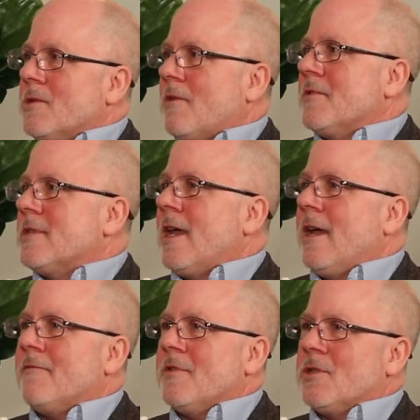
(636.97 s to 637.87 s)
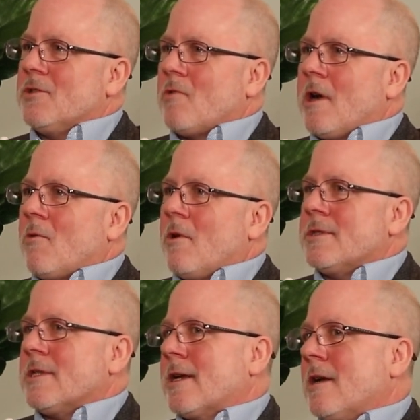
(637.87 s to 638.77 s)
So if it's a 1/2 inch of drywall,
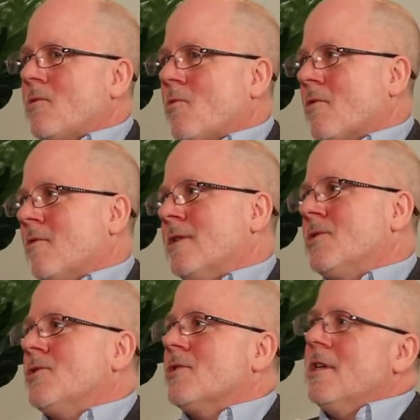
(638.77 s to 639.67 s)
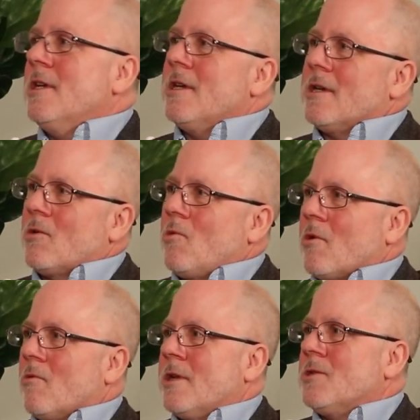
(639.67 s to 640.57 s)
it's like a 1/4 inch and a
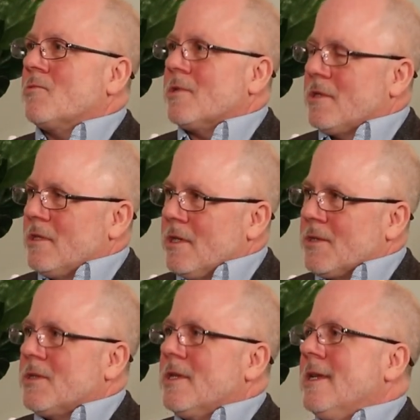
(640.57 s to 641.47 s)
1/4 inch with this,